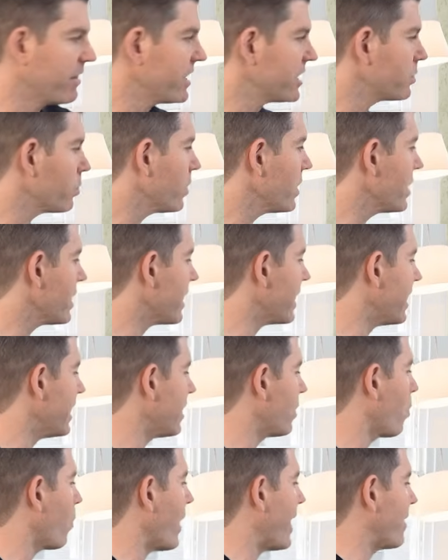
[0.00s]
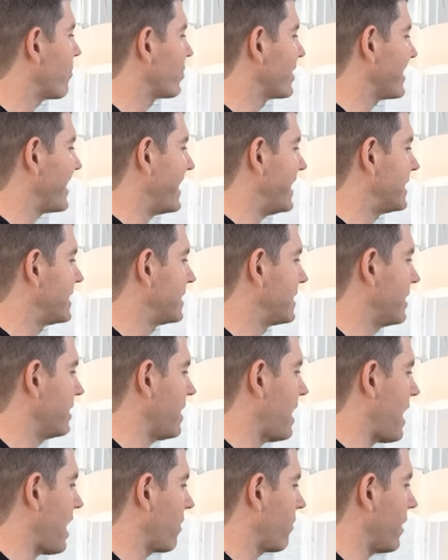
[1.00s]
And this one, in a way, relates to
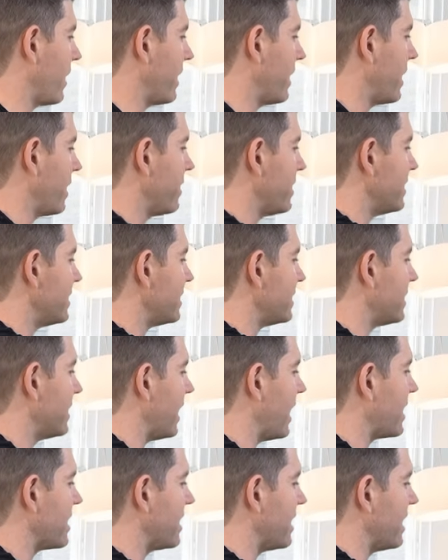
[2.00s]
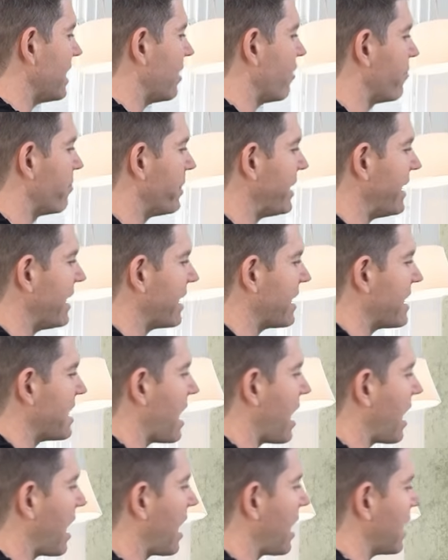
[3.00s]
that, right? And this is the idea of being
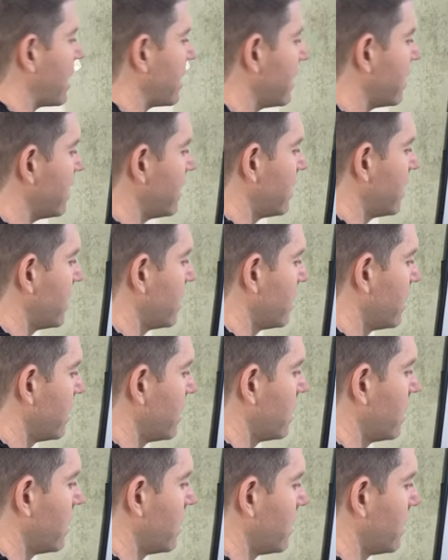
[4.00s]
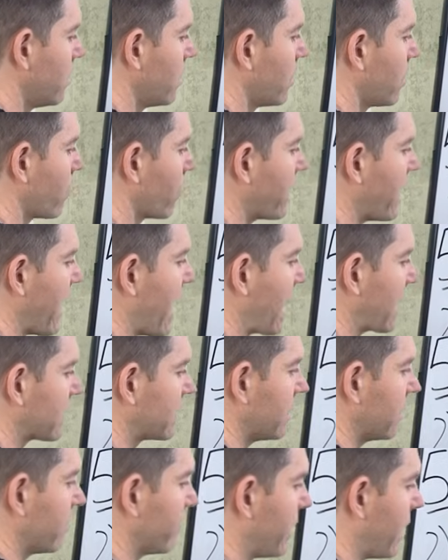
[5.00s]
non
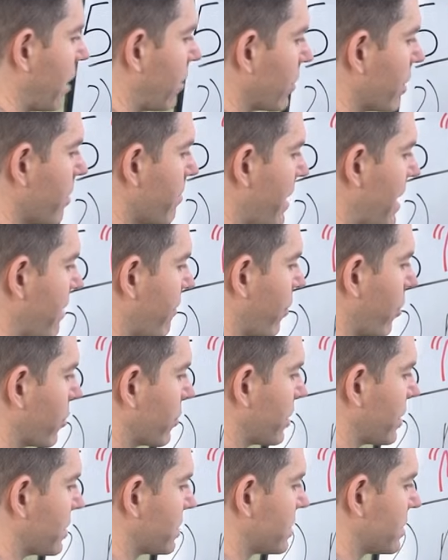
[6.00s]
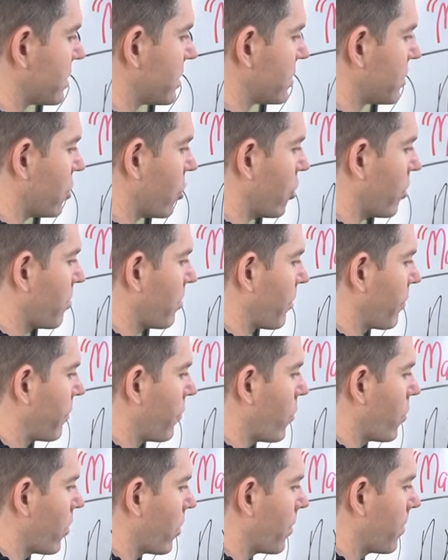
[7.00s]
reactive. Now, you may have heard this term
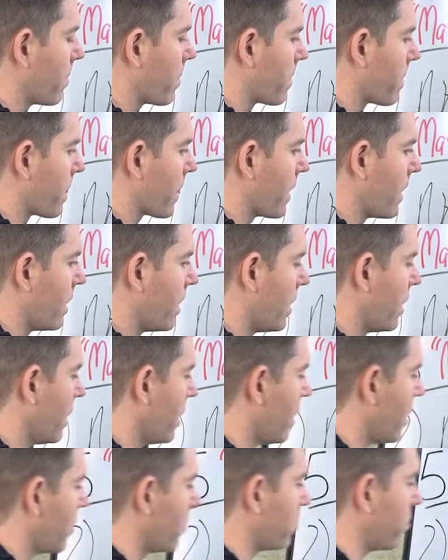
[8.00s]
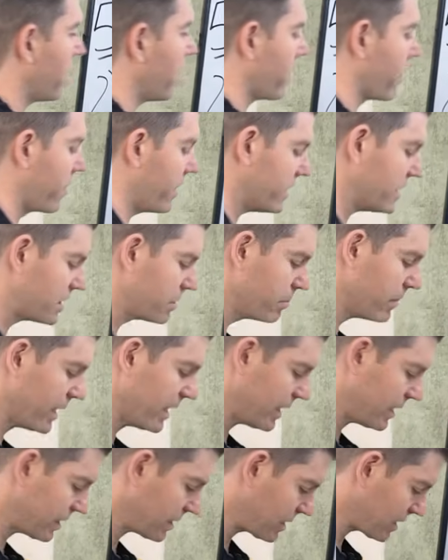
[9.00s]
before, but this
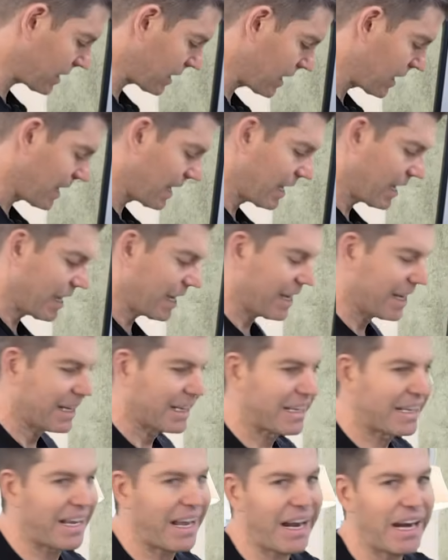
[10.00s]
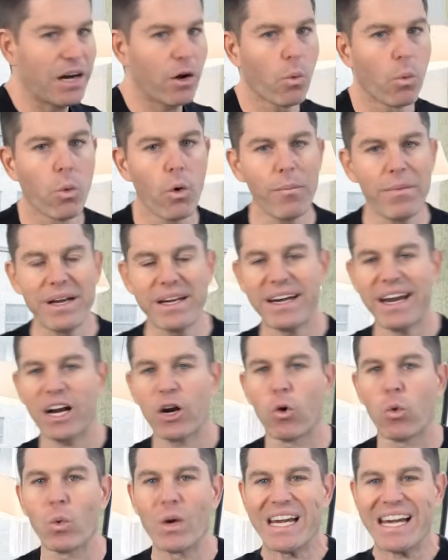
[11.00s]
means can a woman
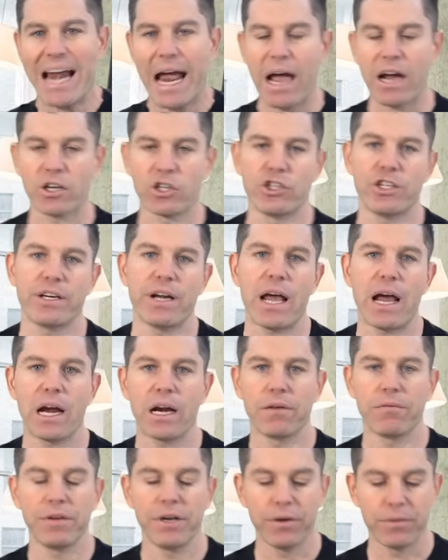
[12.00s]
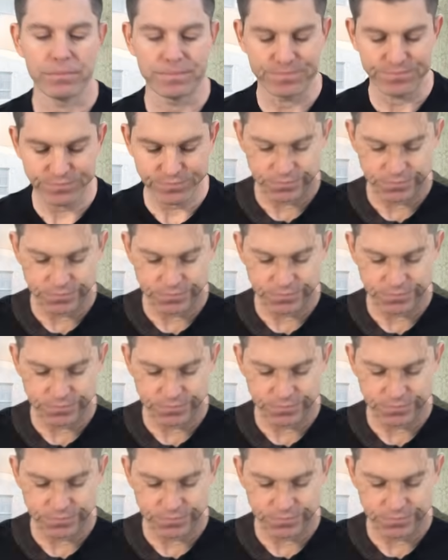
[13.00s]
get a reaction out of you?